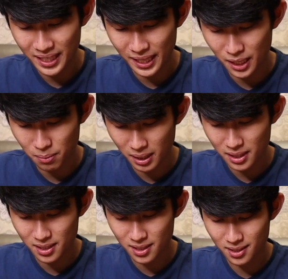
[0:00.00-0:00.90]

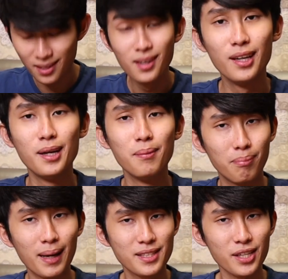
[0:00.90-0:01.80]
Airbuds
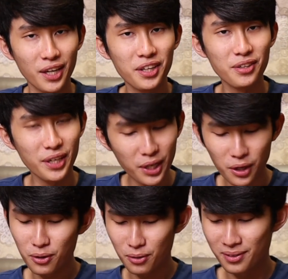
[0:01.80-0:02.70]
Buds Air Neo.
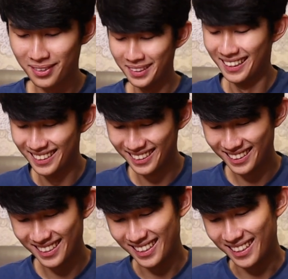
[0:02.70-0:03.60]

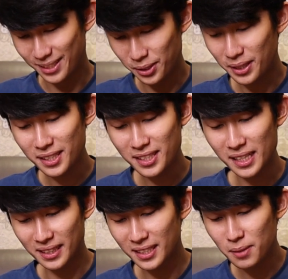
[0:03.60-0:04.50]
So this is
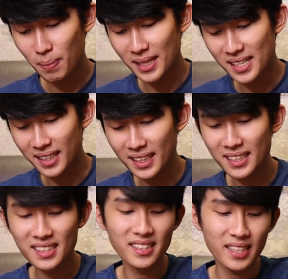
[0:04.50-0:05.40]
it. This is basically the
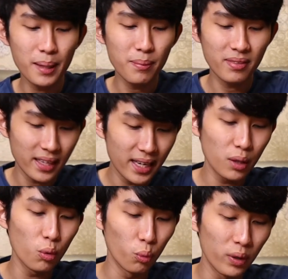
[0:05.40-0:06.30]
same thing
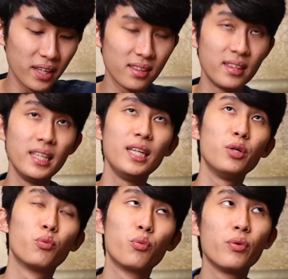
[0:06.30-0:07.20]
with the
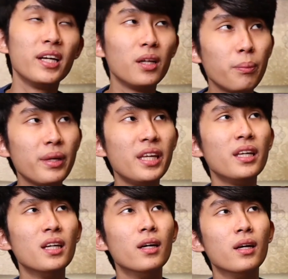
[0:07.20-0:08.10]
Realme.
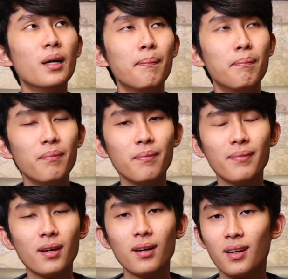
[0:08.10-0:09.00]

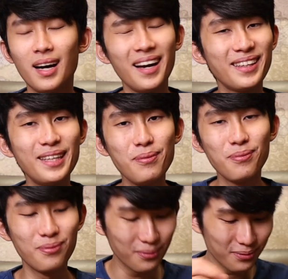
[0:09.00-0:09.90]
I
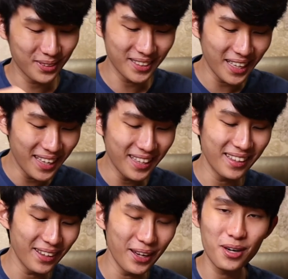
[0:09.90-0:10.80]
keep saying
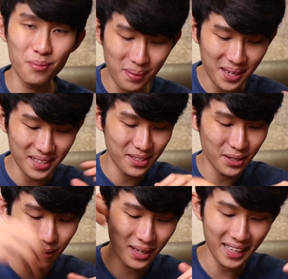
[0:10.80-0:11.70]
earbuds, you
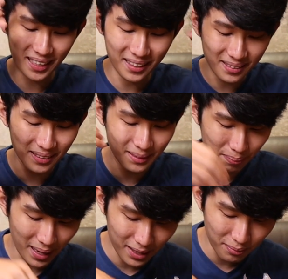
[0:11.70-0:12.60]
know, like in the
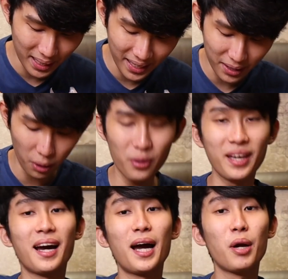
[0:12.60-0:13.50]
back of my head. Okay,
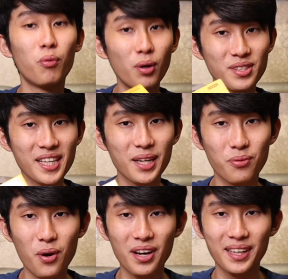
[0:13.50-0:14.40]
I won't say it
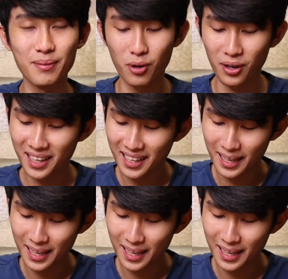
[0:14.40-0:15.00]
wrong anymore.